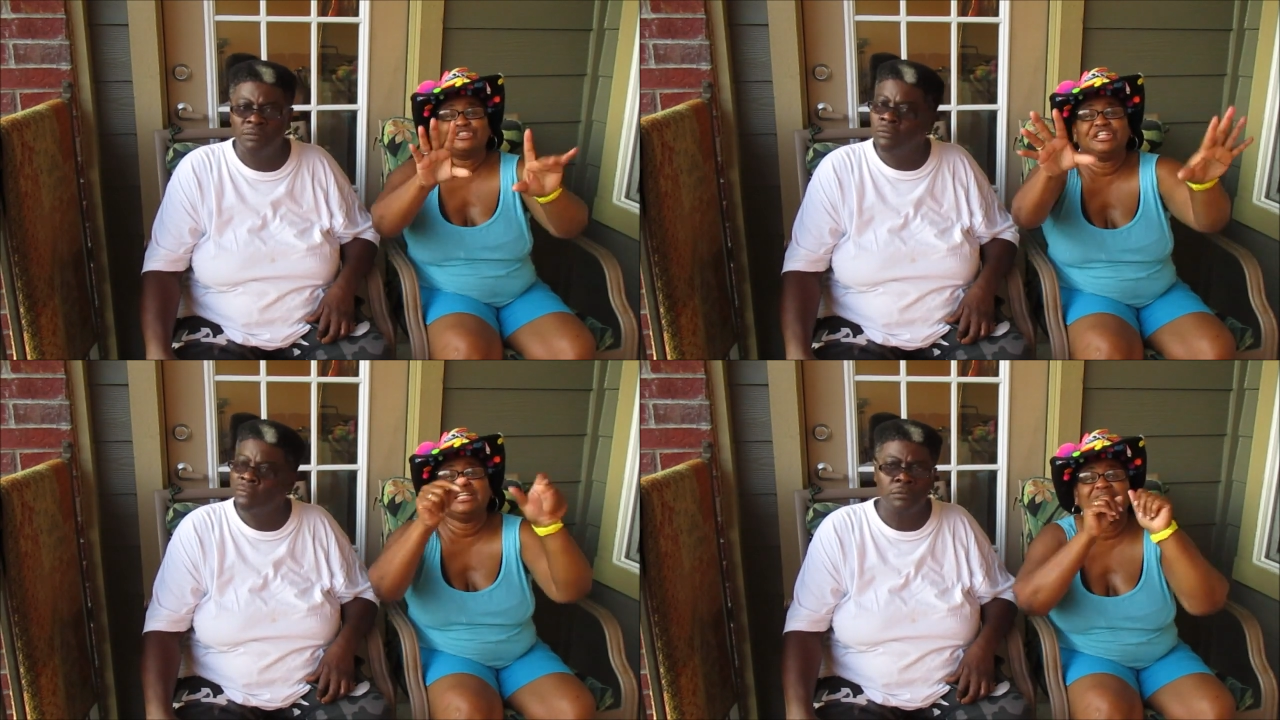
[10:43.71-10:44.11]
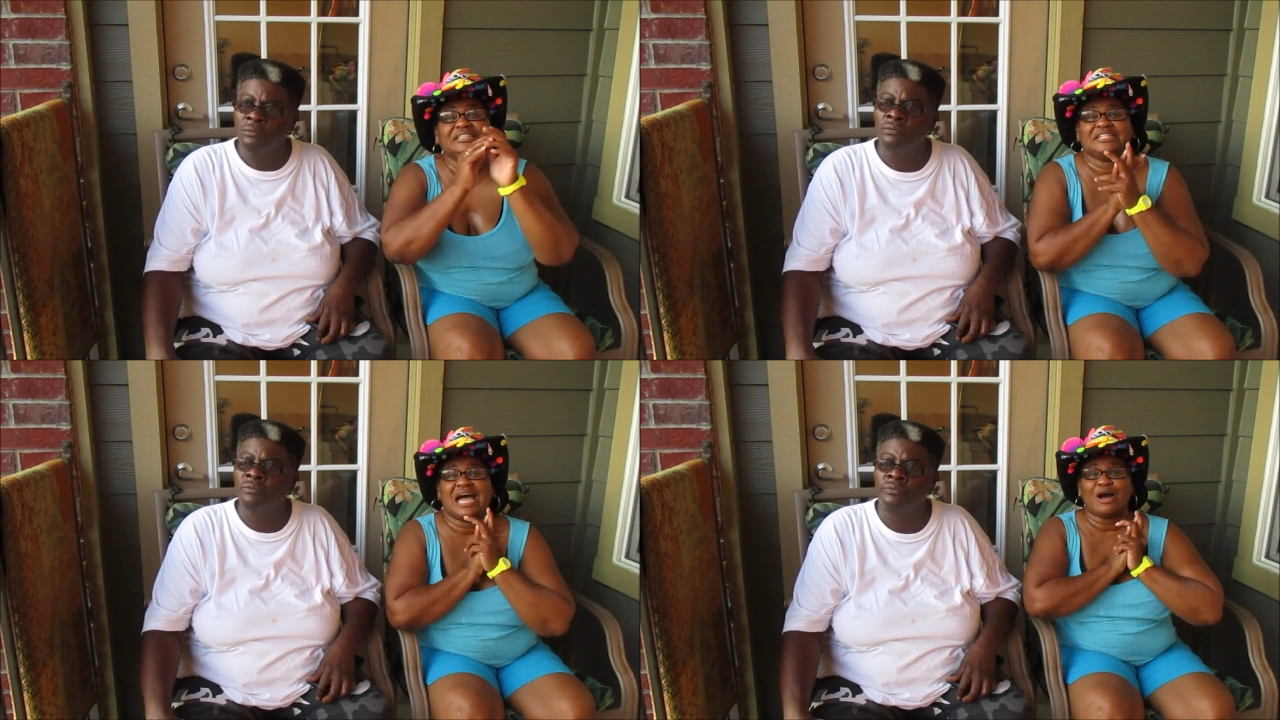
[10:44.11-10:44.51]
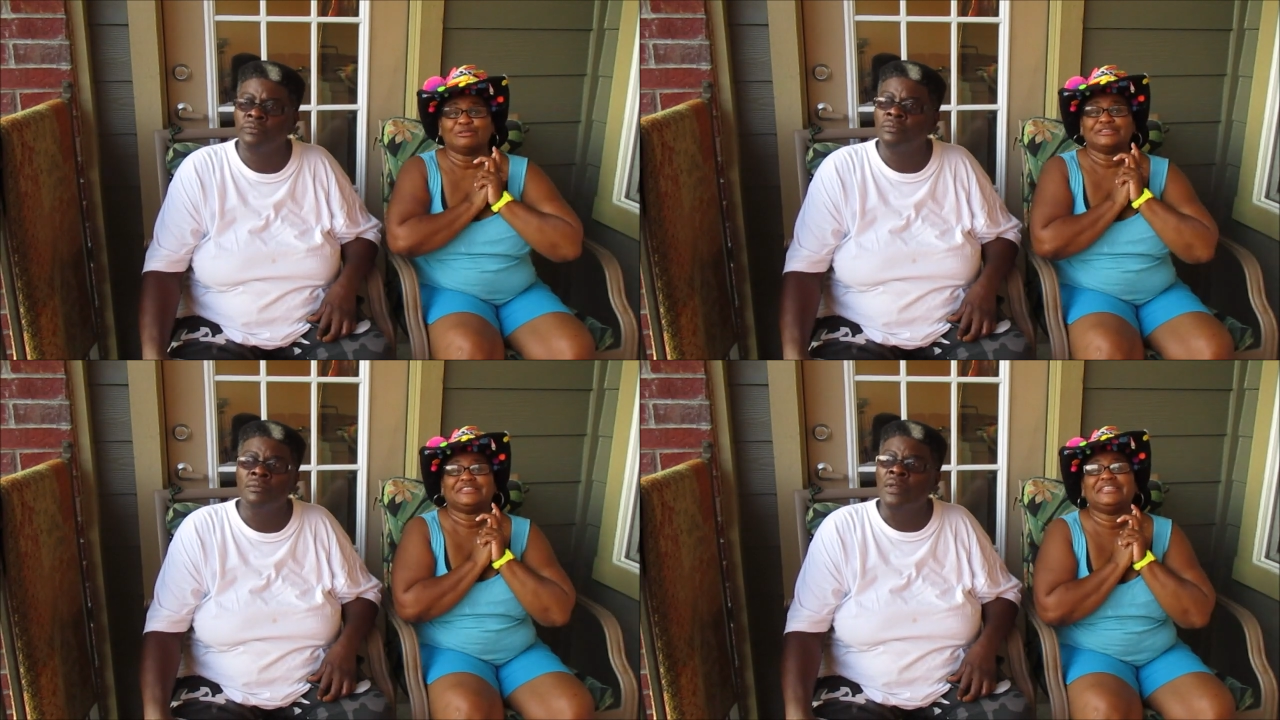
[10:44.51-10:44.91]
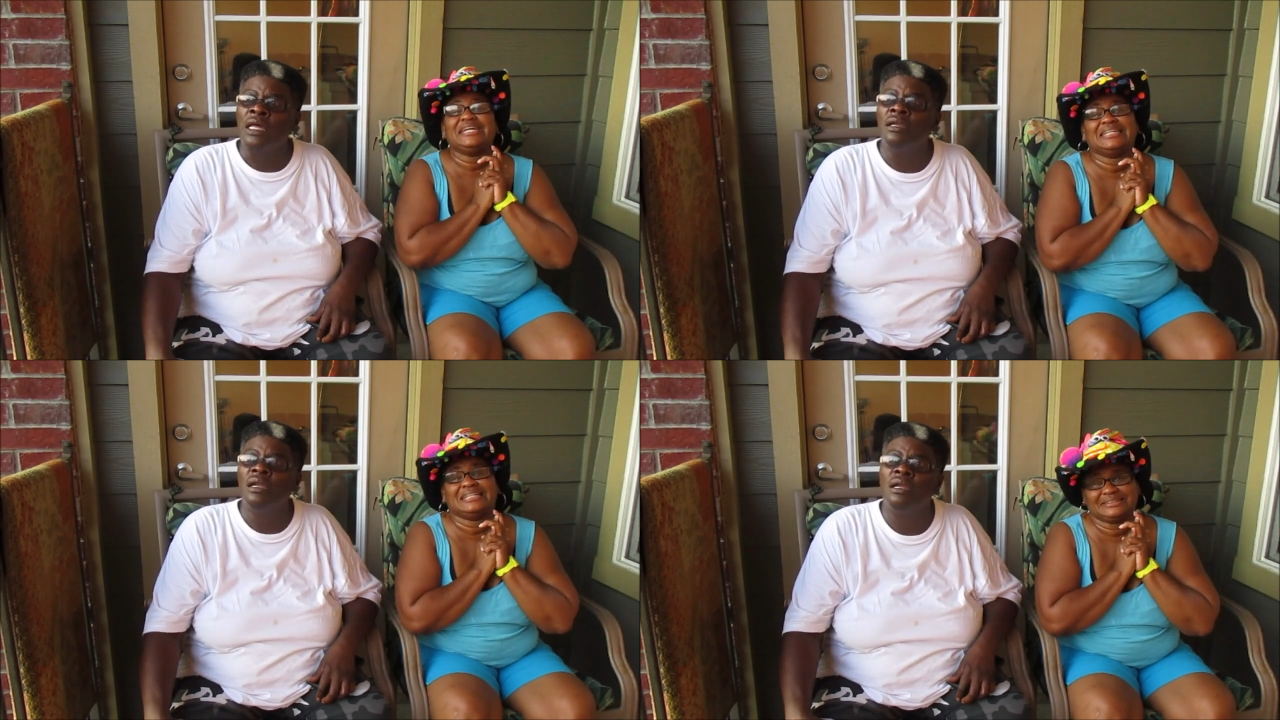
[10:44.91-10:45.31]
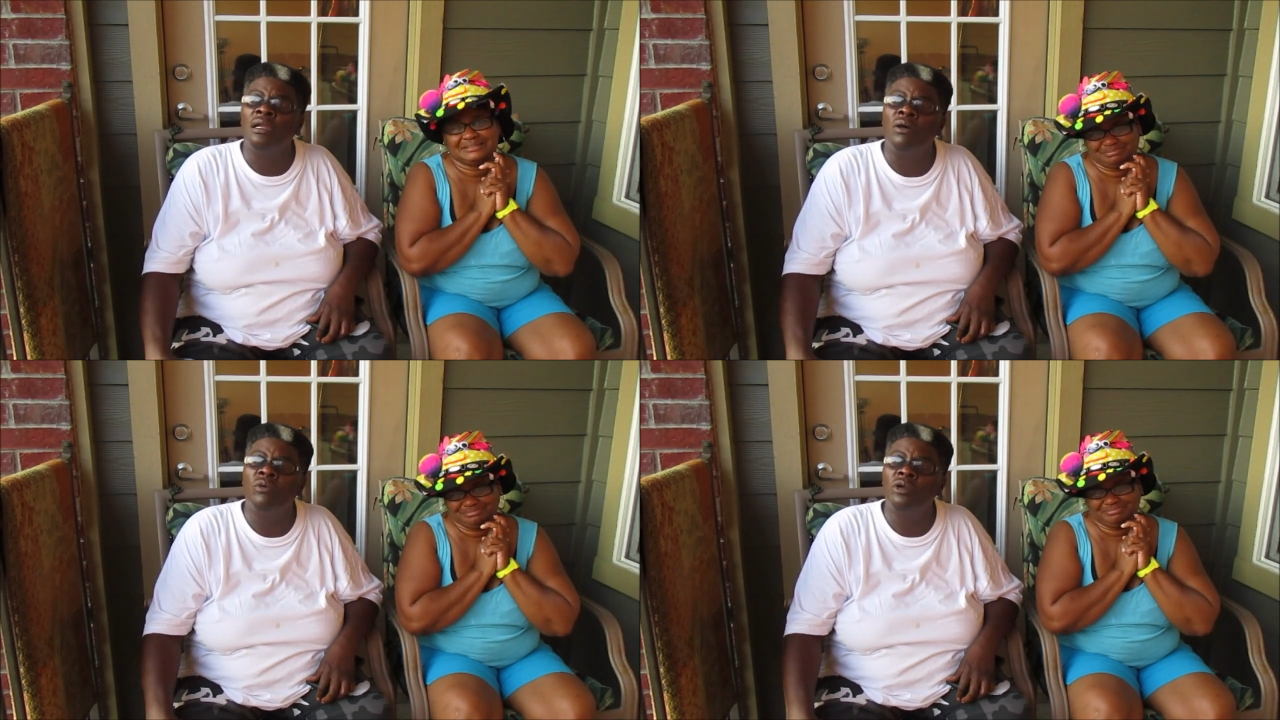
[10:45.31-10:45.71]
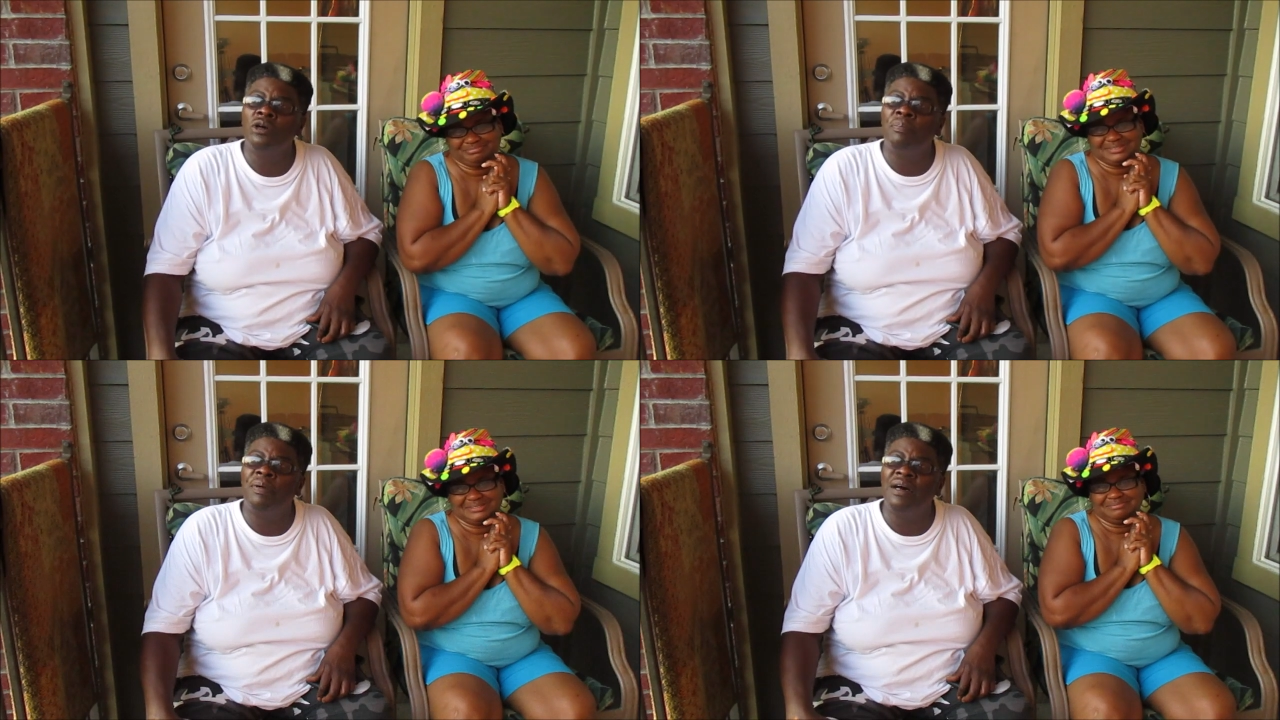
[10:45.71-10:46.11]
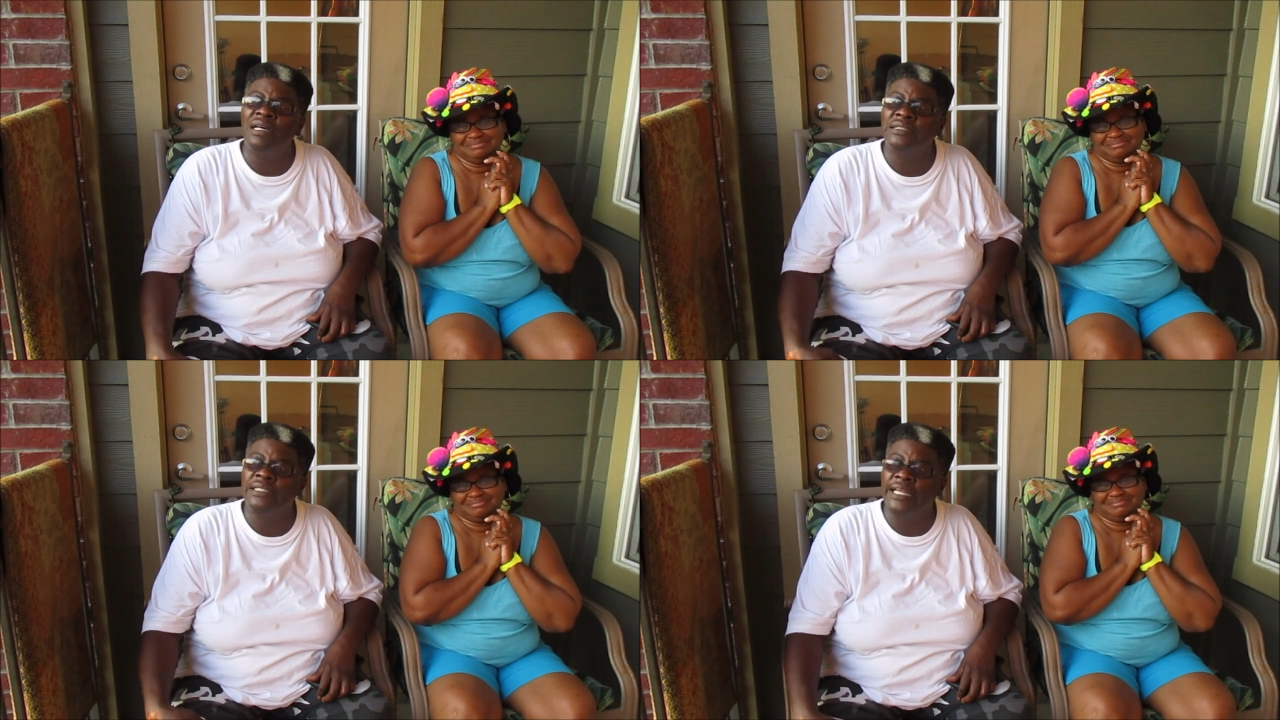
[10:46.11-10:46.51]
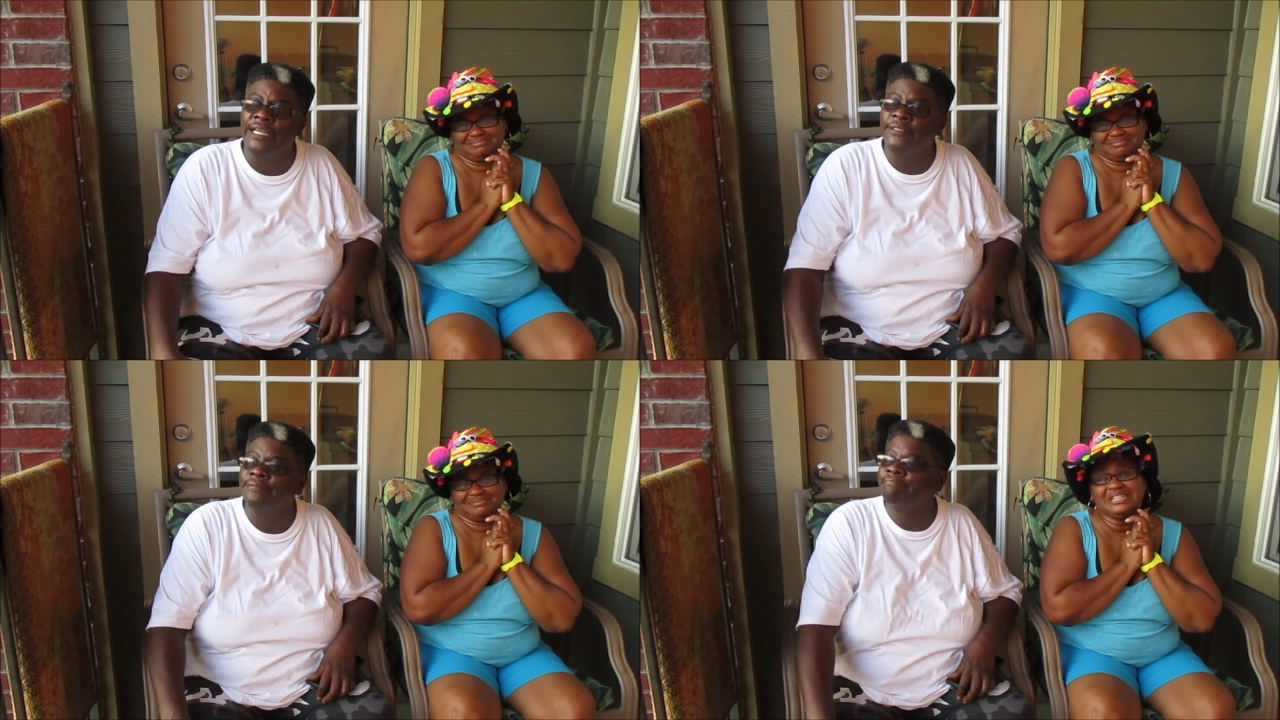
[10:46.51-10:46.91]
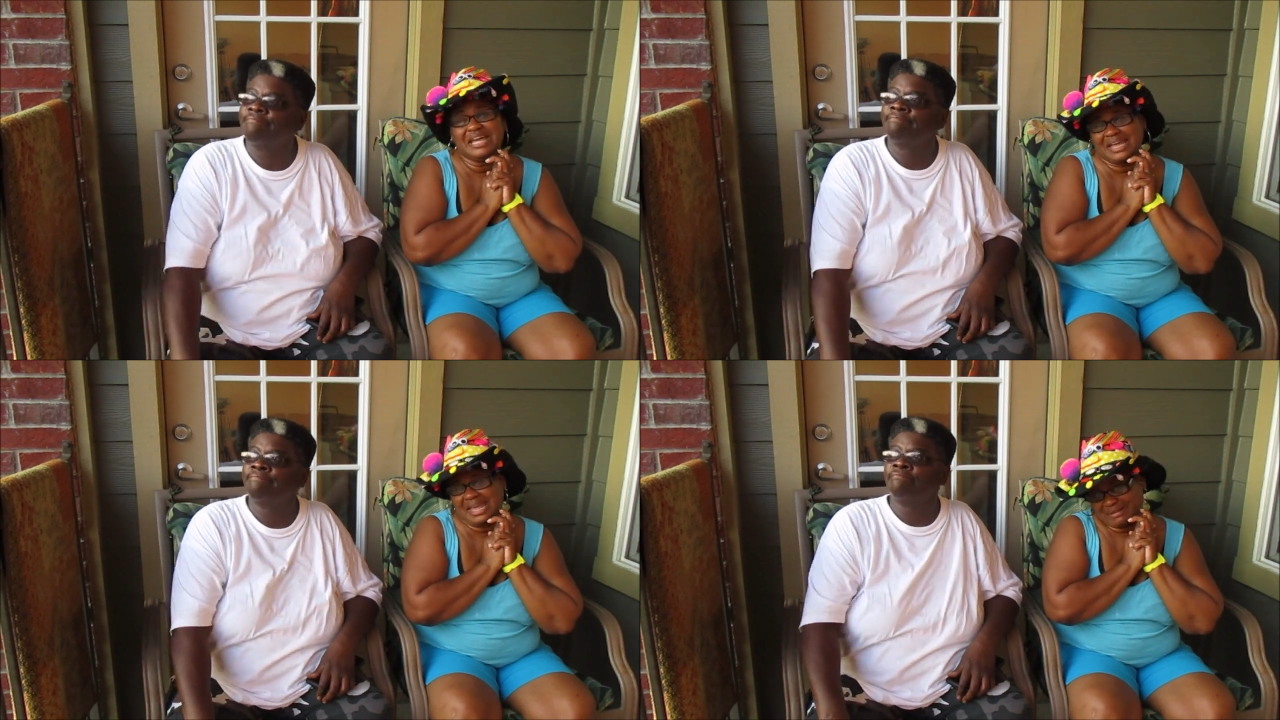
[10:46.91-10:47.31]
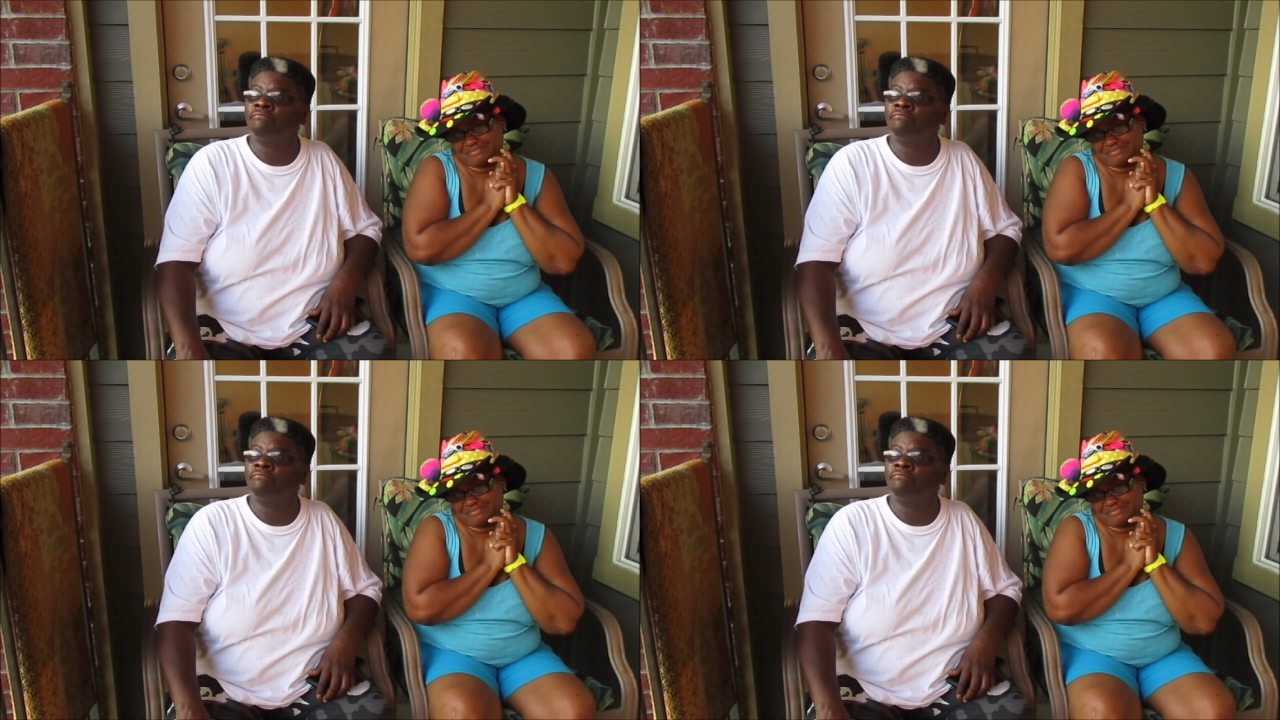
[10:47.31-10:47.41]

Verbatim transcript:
Speaker 1: Chitlins, y'all. Chitlins. Don't want no parts of that. Yeah.